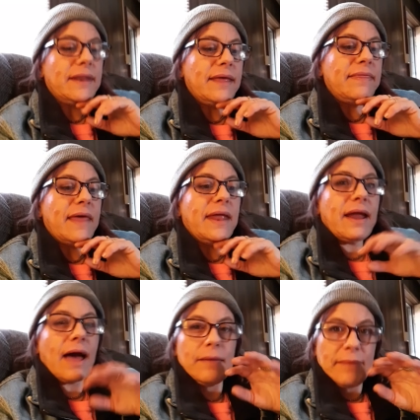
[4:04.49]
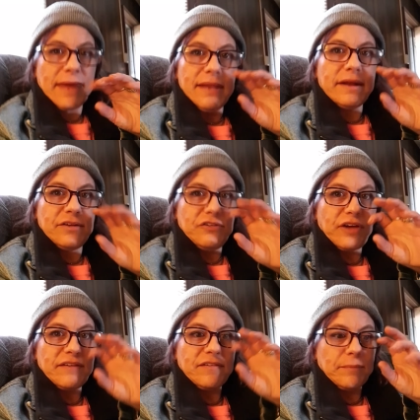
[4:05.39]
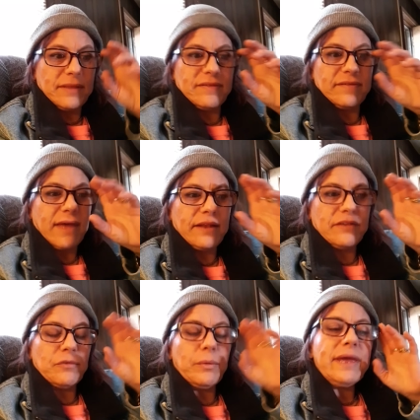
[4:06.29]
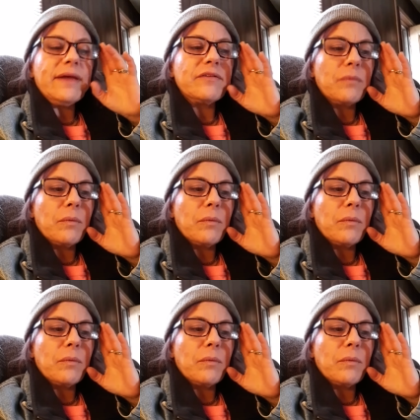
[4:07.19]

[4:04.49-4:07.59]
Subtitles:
And then I made adjustments and tweaked